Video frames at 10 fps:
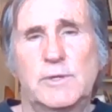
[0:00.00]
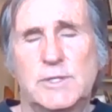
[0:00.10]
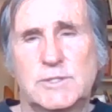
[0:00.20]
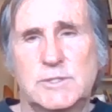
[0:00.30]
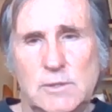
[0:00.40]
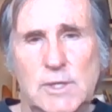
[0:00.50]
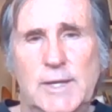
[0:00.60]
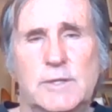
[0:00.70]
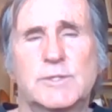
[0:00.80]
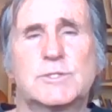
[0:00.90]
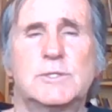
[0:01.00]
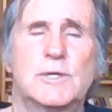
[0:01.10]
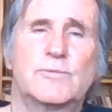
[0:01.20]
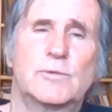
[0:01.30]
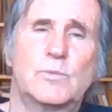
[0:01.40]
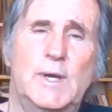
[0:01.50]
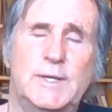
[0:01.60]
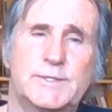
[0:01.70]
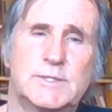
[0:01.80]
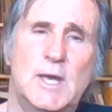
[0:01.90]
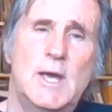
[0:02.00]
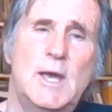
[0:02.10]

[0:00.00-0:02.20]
and it still lingers in different ways.